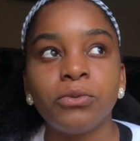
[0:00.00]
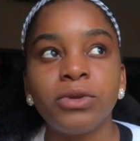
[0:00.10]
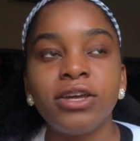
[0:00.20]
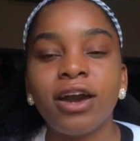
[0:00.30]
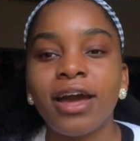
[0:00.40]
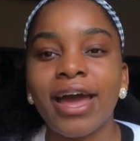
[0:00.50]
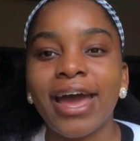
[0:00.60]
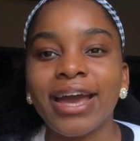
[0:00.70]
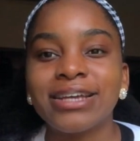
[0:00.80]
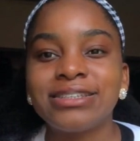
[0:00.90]
we got
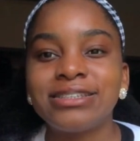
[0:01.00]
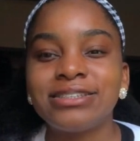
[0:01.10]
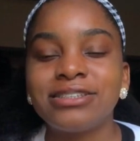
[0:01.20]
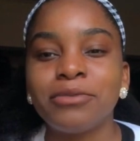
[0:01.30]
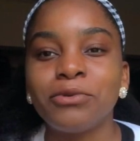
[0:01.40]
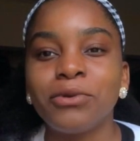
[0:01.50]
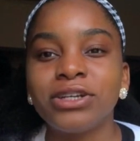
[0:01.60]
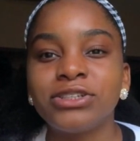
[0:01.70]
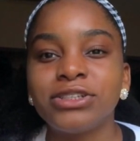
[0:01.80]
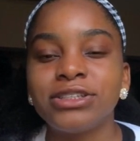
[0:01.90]
asked some
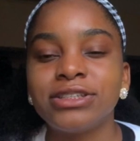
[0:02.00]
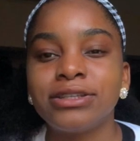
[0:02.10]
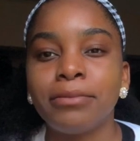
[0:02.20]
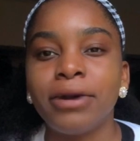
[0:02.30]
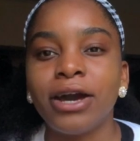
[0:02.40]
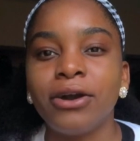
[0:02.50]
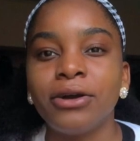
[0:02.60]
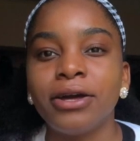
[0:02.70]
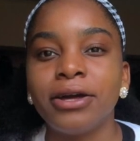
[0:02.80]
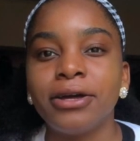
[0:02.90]
questions
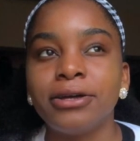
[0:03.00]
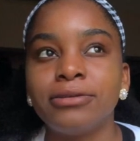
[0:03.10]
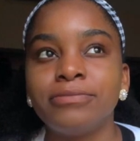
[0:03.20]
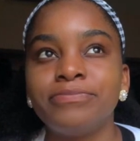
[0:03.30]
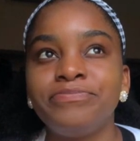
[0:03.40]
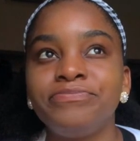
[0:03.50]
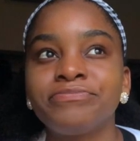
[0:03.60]
about um,